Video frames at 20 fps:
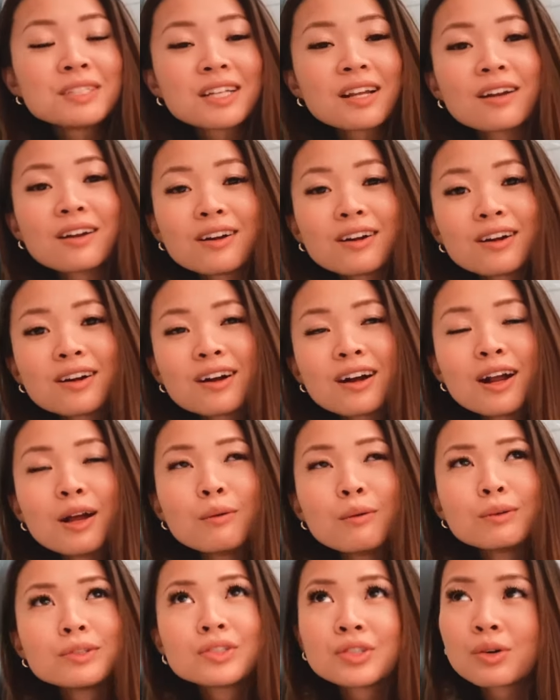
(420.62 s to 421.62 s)
dinner. It
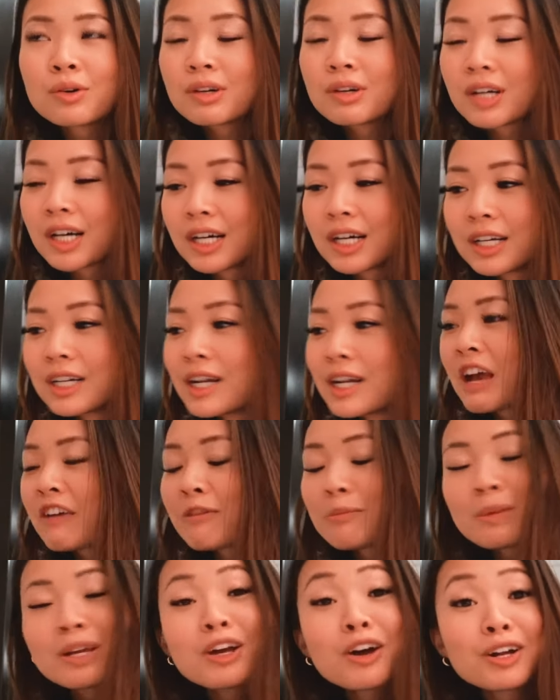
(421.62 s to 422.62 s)
was so good. If
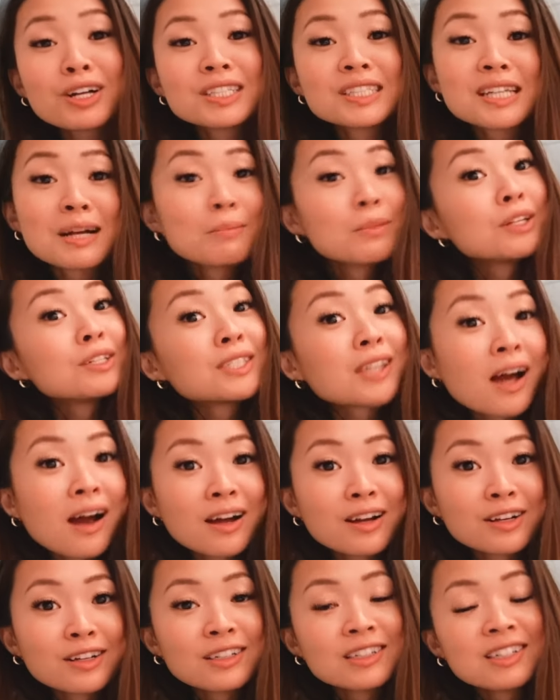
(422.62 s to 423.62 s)
I'm being honest, I'm a little
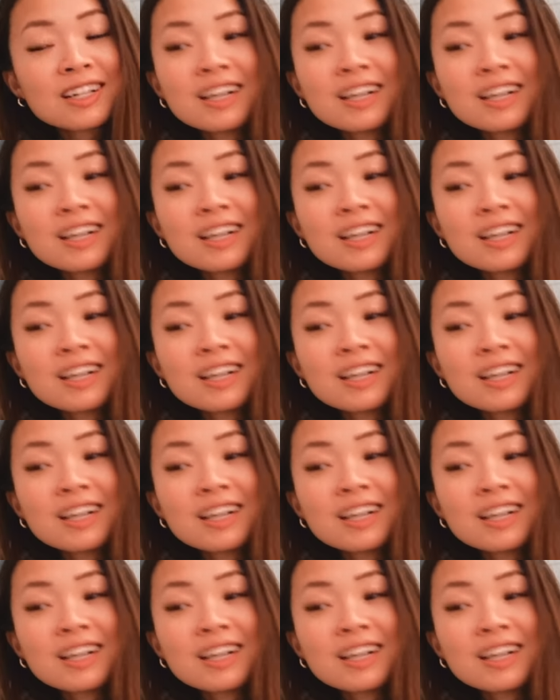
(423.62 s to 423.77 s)
tired.